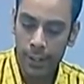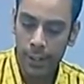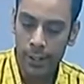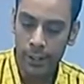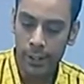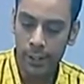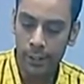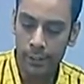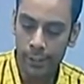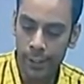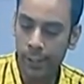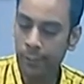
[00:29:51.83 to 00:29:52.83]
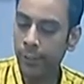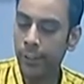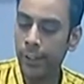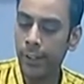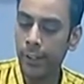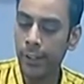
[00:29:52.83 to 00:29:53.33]
and in the start of the
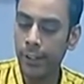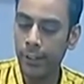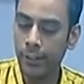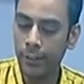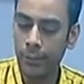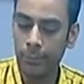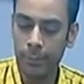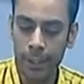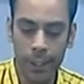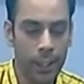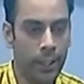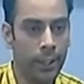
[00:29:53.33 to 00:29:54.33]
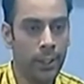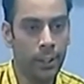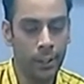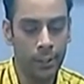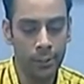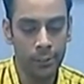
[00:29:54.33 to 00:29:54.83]
third year, you may enter
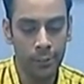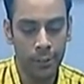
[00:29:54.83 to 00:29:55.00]
into